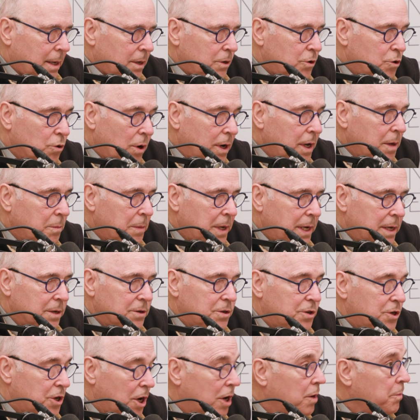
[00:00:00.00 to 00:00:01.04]
Joining me
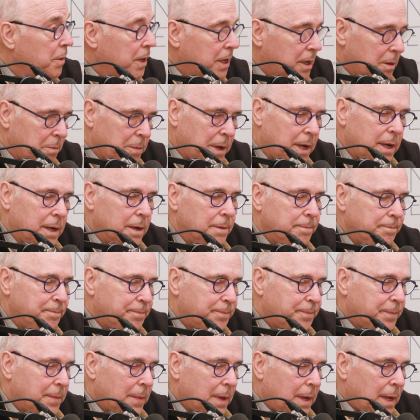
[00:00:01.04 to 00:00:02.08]
is Jeremy Kamiya,
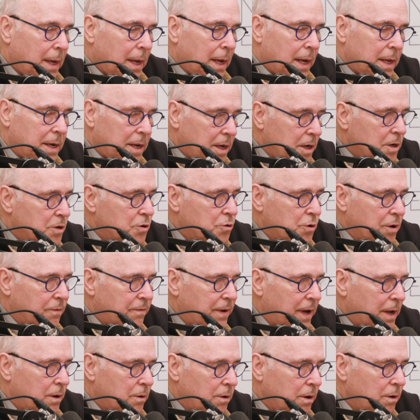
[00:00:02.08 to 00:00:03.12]
an industry
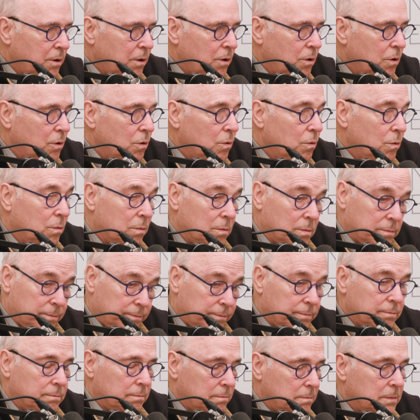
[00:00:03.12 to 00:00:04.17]
veteran who
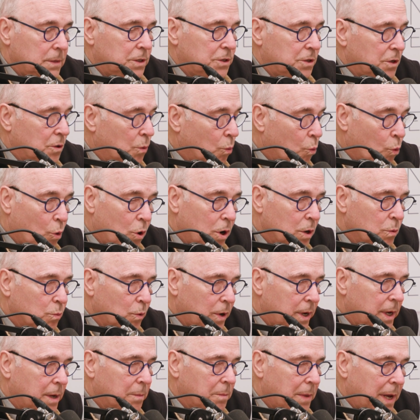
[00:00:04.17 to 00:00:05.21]
is an
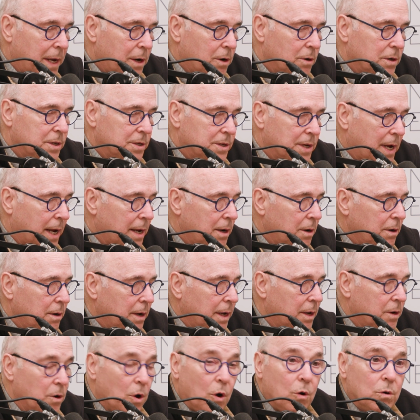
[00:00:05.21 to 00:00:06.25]
award-winning maker designer
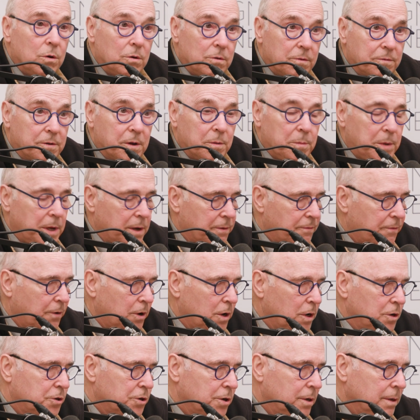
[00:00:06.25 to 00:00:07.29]
and owner of Kamiya
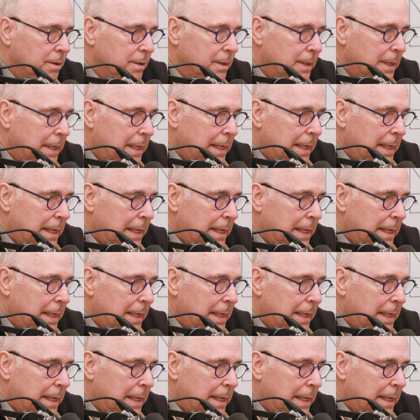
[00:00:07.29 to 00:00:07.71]
Furniture.